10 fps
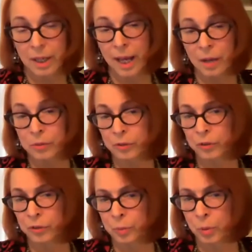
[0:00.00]
How is the
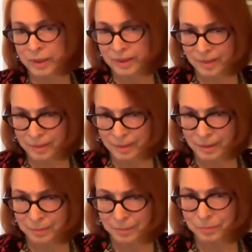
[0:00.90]
support
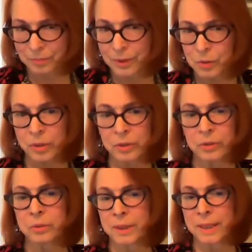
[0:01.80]
system? What are
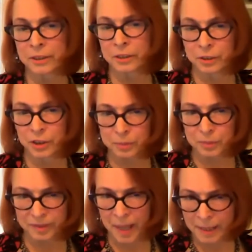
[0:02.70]
the
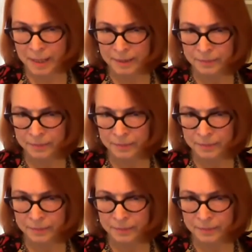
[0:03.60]
relationships like?